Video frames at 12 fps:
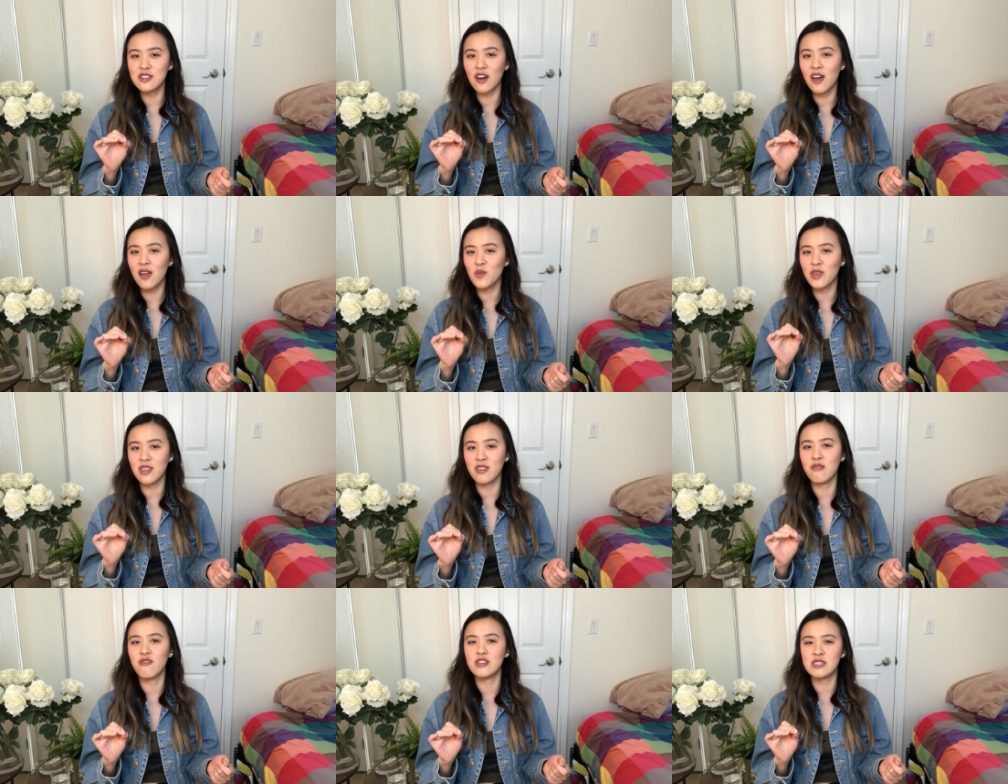gotten within
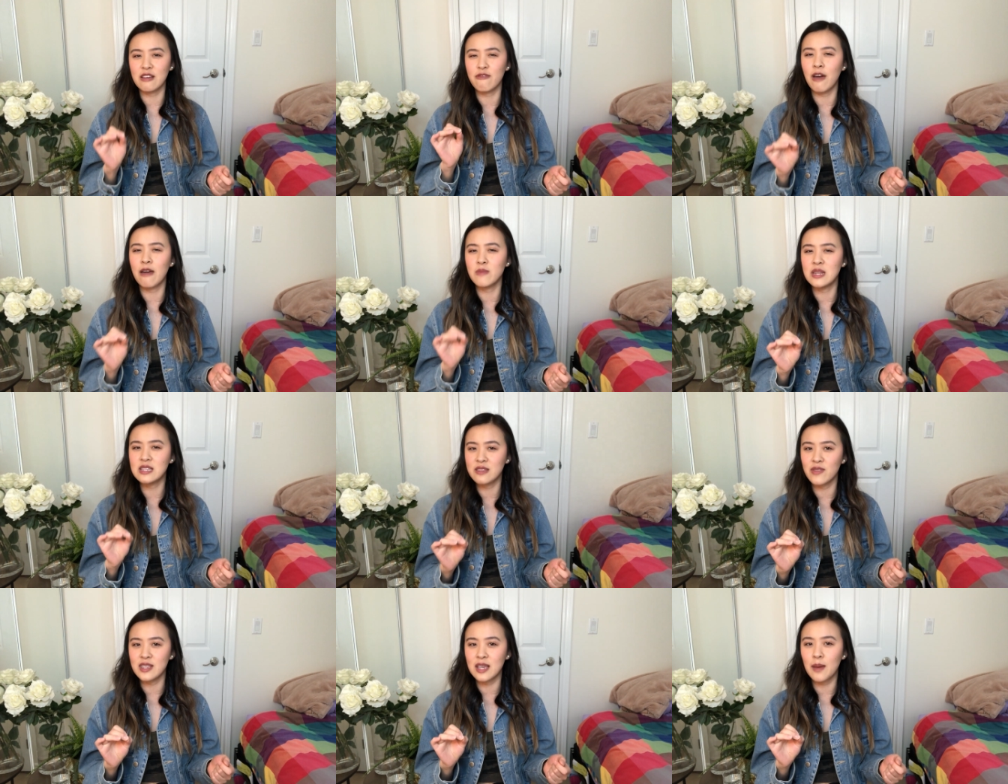the first 5 minutes
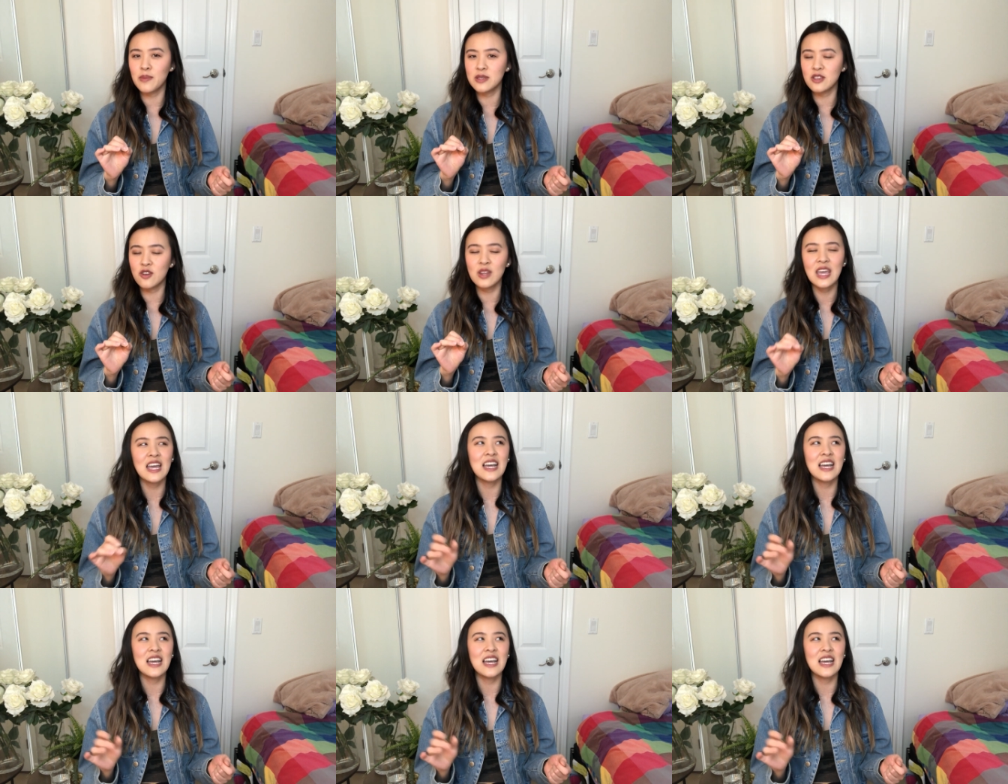of this episode.